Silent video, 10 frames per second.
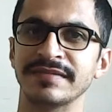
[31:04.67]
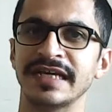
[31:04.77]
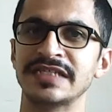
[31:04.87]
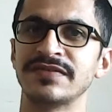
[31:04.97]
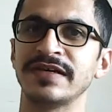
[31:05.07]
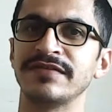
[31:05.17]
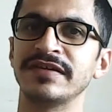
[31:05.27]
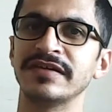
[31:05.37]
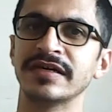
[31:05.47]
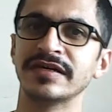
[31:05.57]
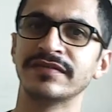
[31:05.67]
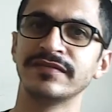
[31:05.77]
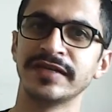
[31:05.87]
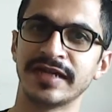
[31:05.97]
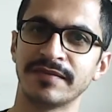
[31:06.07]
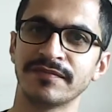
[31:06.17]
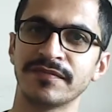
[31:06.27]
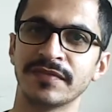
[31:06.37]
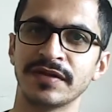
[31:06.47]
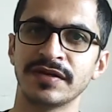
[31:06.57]
That's why when we
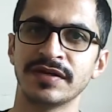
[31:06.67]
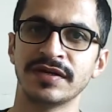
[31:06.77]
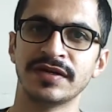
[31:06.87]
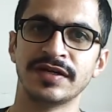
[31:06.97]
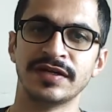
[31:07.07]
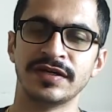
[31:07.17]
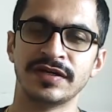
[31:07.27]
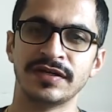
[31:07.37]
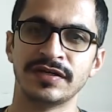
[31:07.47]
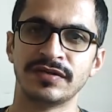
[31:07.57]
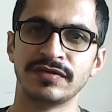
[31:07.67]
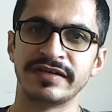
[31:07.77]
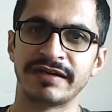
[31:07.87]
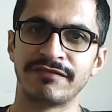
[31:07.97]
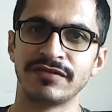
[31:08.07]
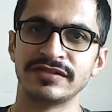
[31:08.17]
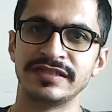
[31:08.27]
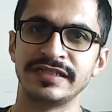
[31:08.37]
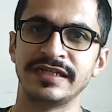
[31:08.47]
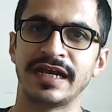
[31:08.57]
come to
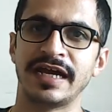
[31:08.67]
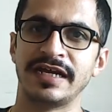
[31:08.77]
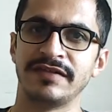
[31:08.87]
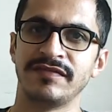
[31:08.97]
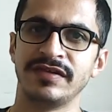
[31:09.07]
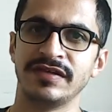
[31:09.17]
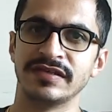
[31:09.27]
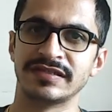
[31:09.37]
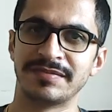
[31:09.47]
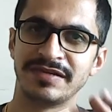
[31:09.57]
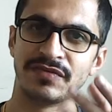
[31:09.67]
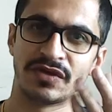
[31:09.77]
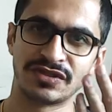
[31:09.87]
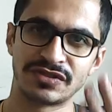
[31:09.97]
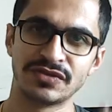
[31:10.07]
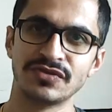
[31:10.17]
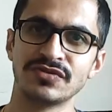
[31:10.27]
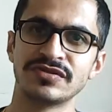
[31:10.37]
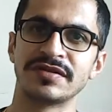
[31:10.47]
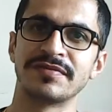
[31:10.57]
graphology and we somebody wants to
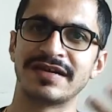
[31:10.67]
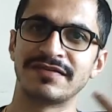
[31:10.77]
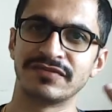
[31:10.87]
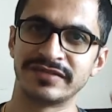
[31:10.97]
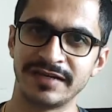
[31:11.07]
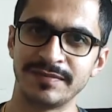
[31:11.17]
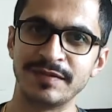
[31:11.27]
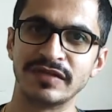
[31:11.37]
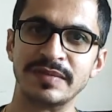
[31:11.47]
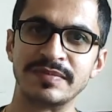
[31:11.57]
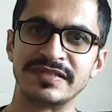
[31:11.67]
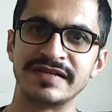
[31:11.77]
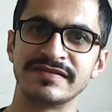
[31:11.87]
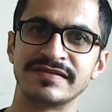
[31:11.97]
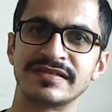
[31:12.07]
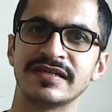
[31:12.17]
do some graphotherapy for themselves,